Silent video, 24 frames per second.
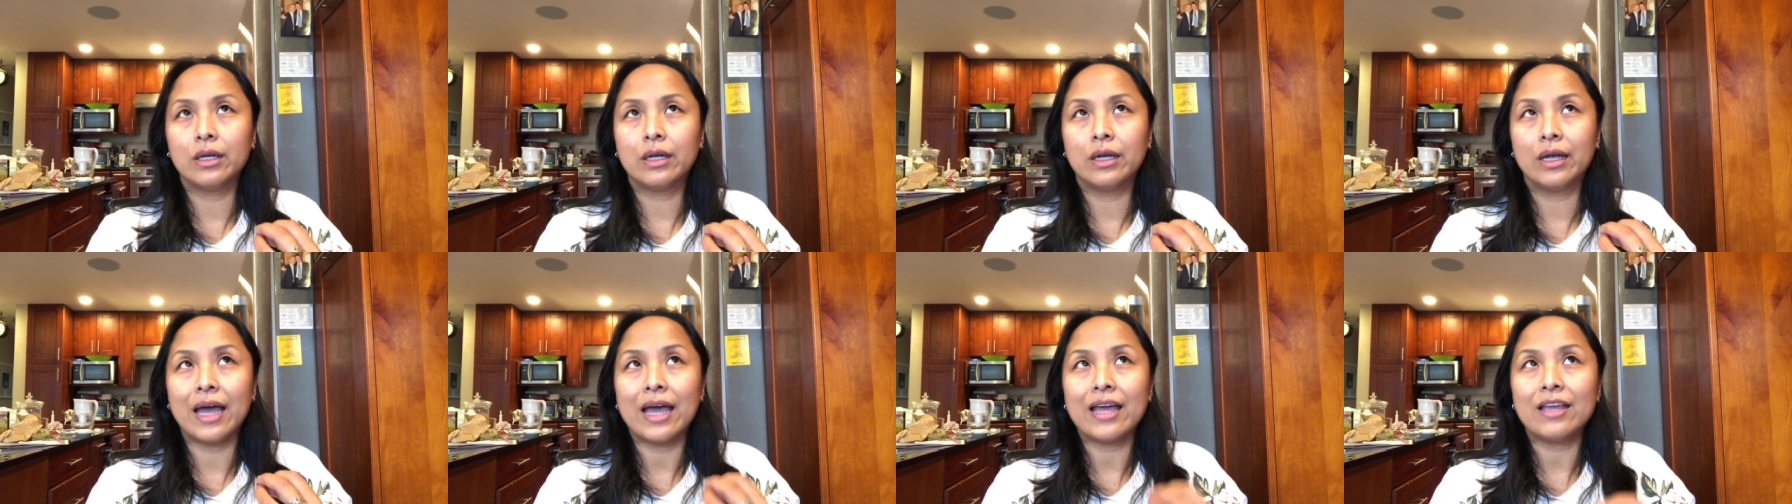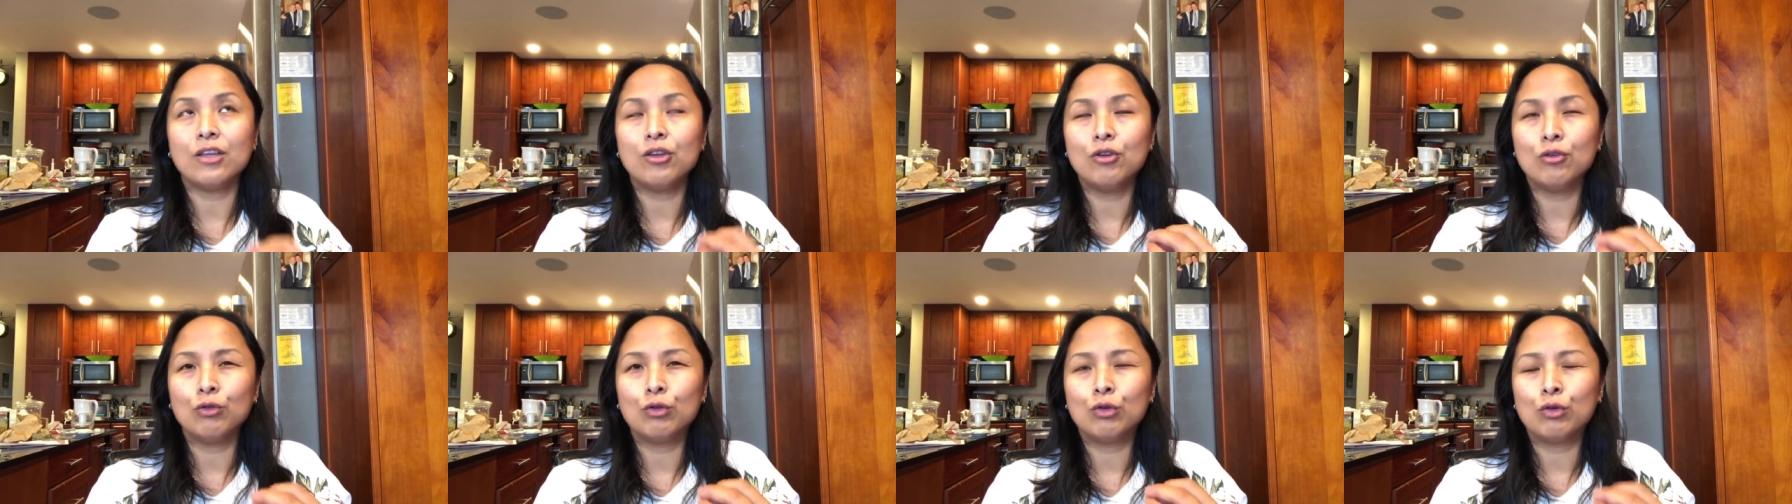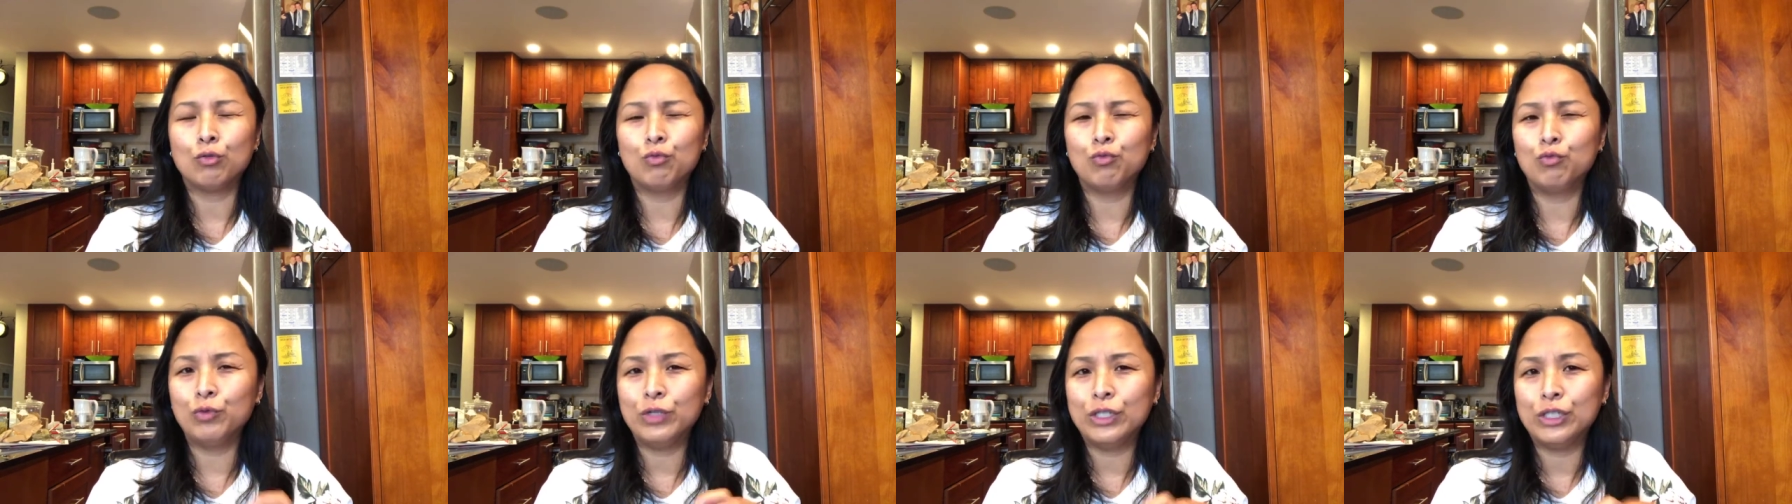get you
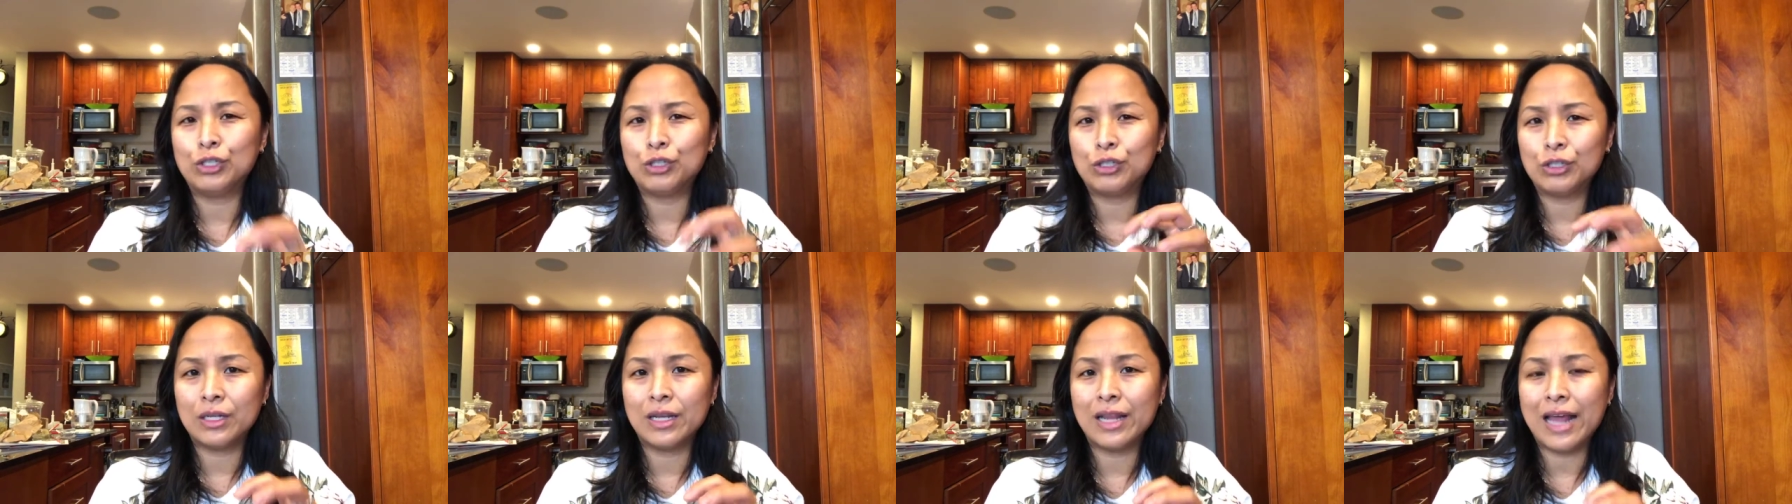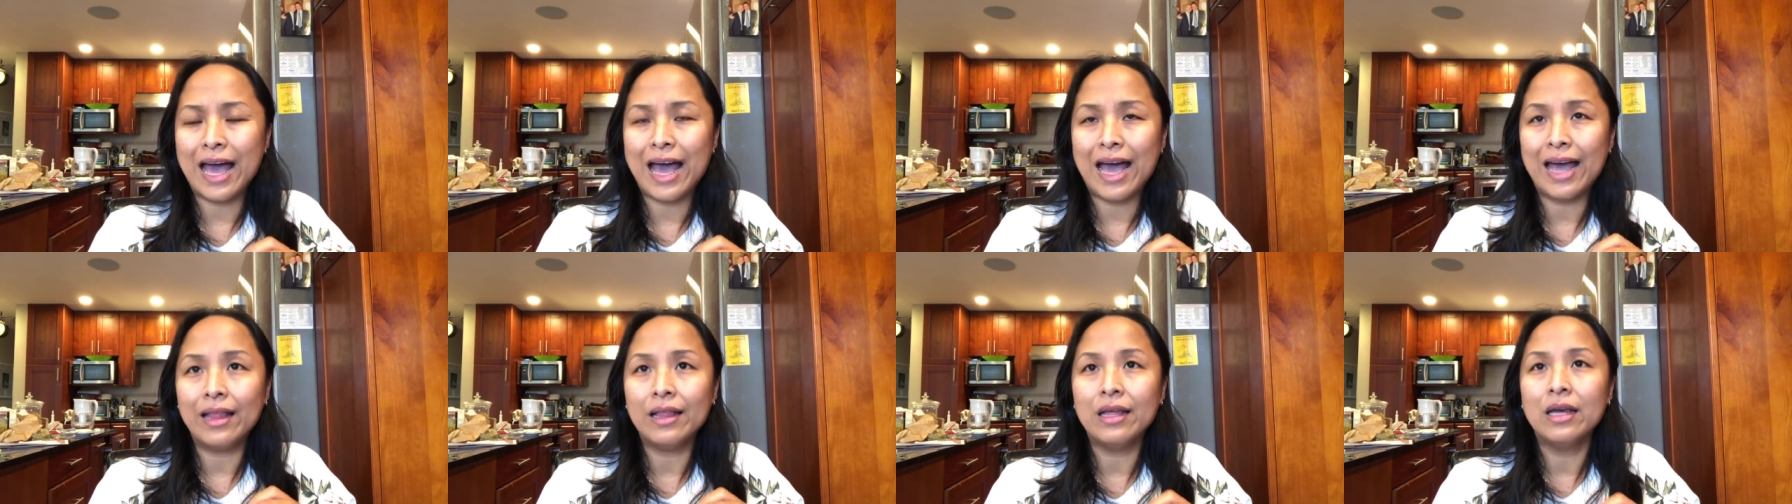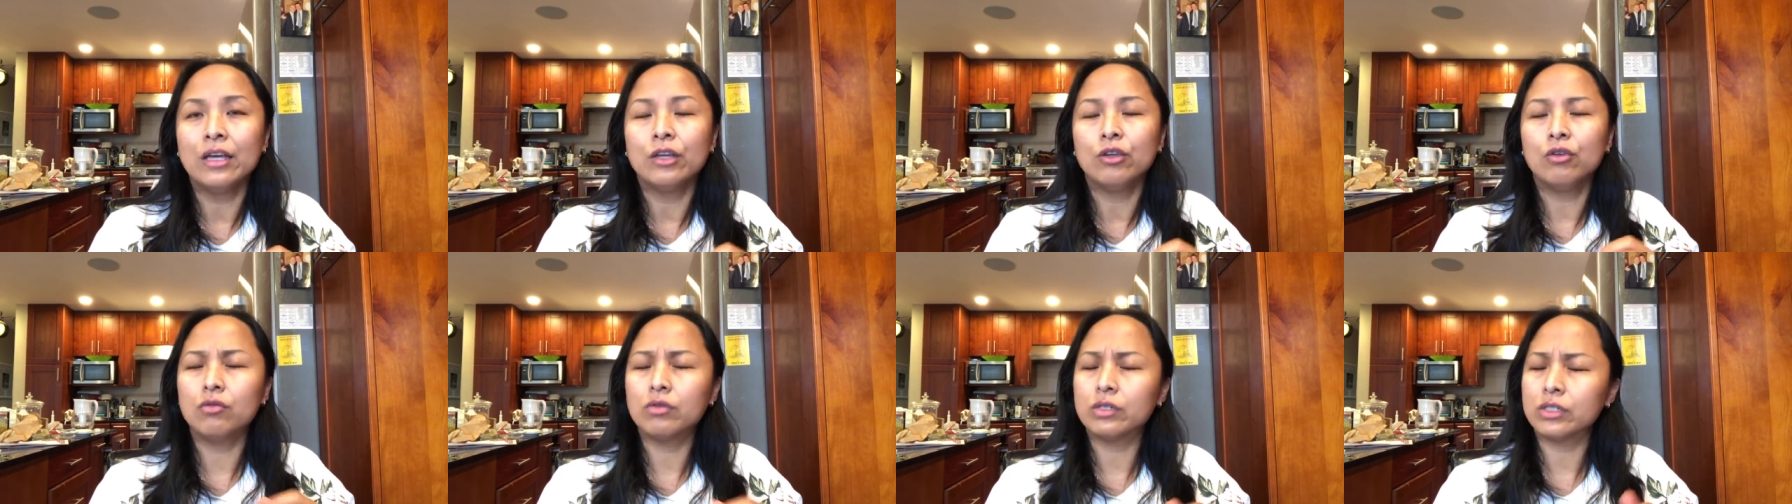to reach that,
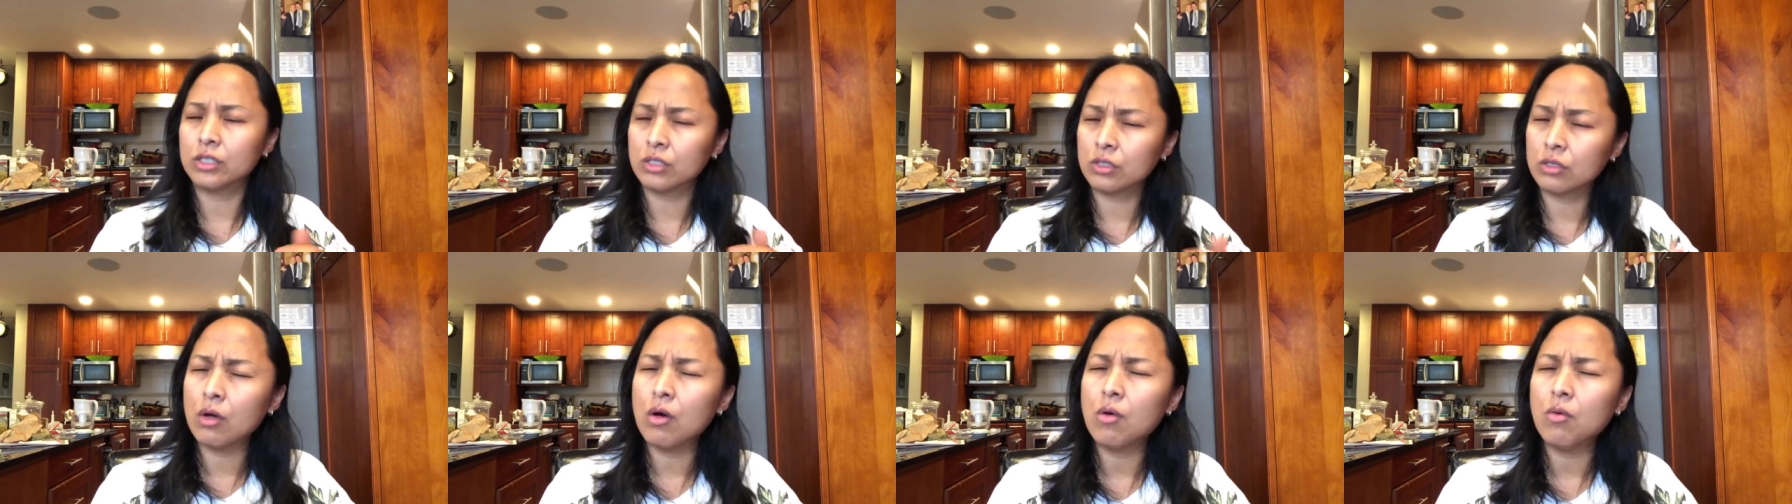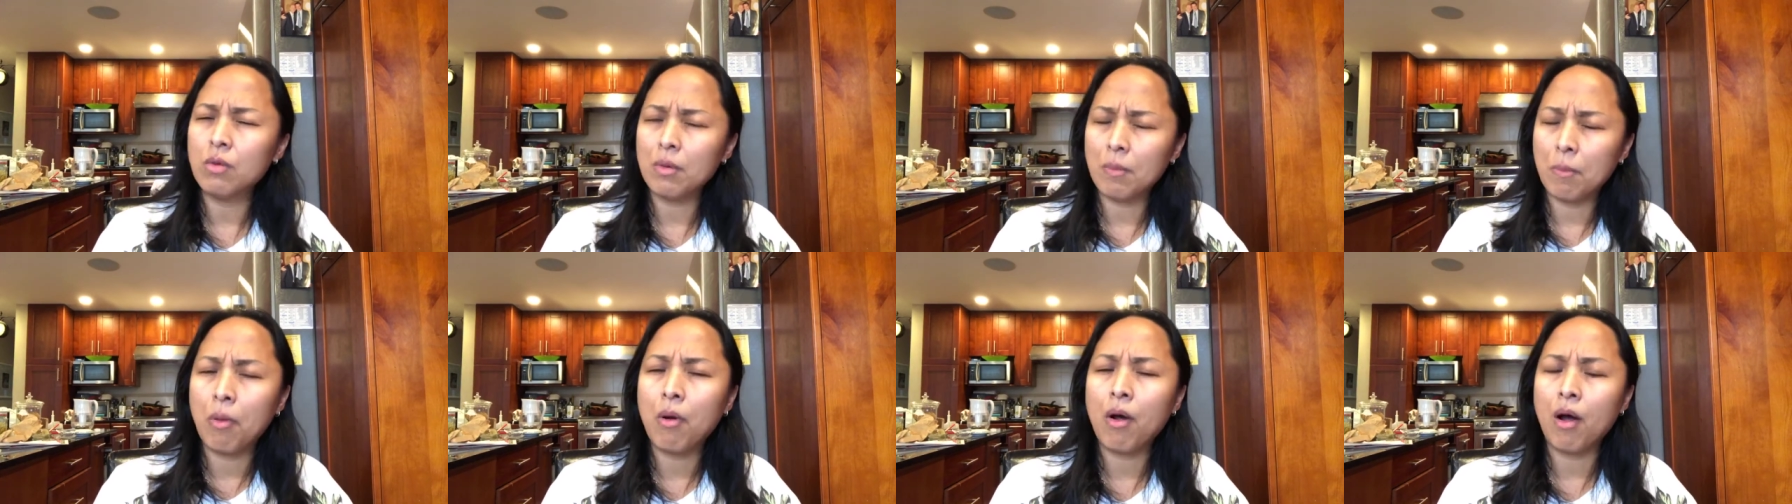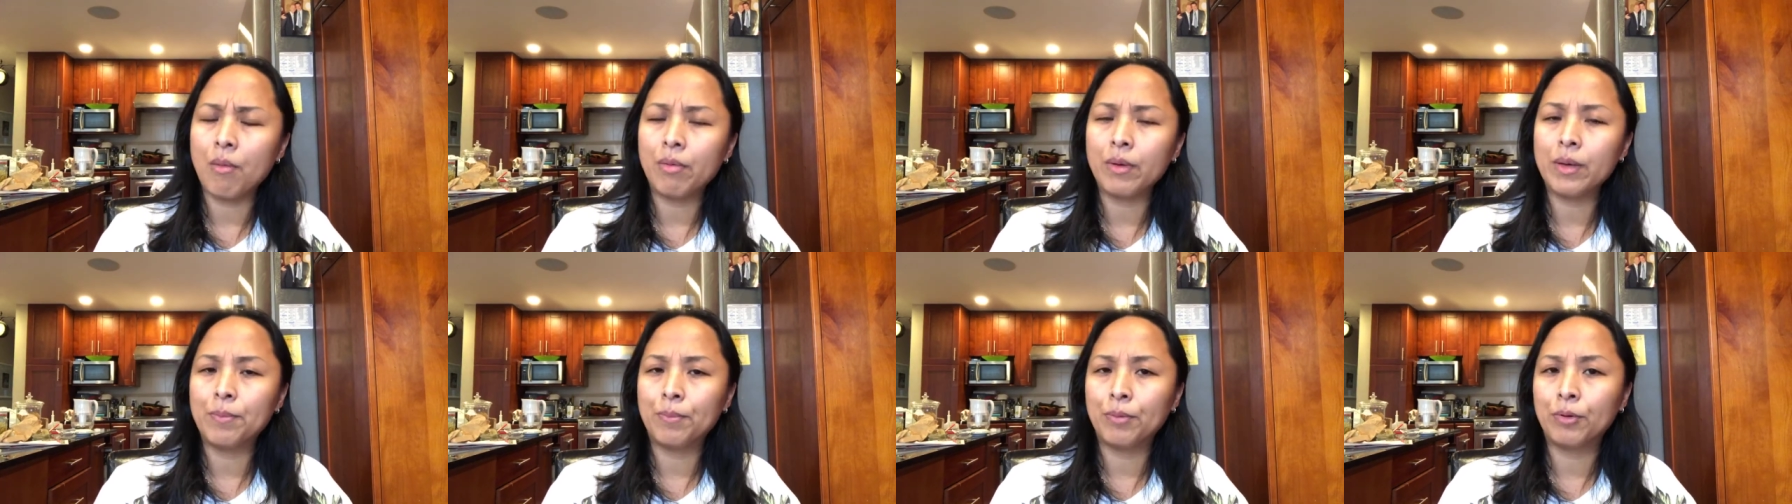your soul will
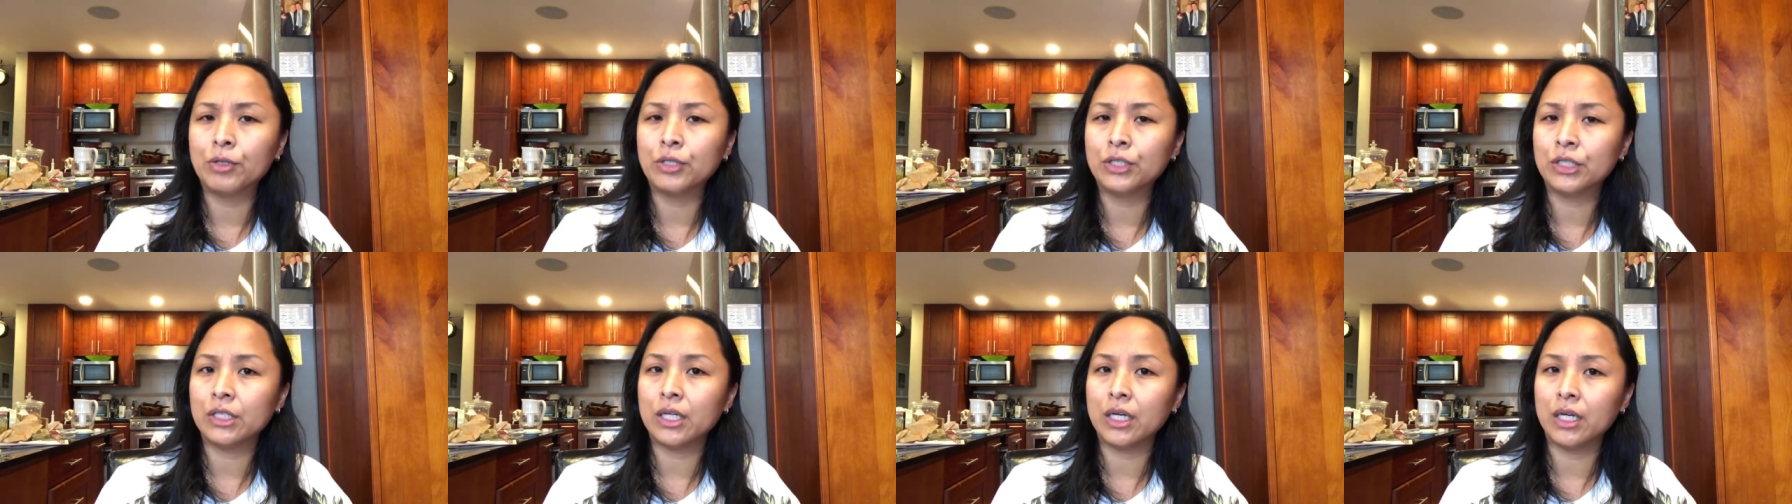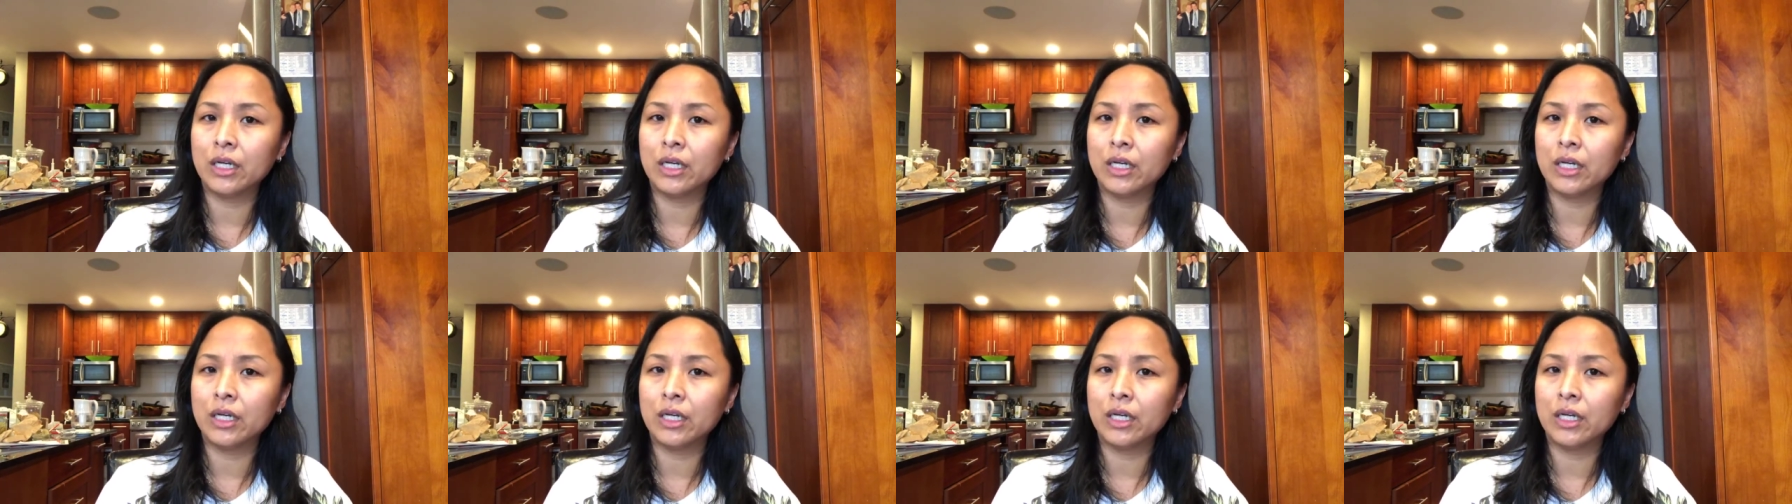probably push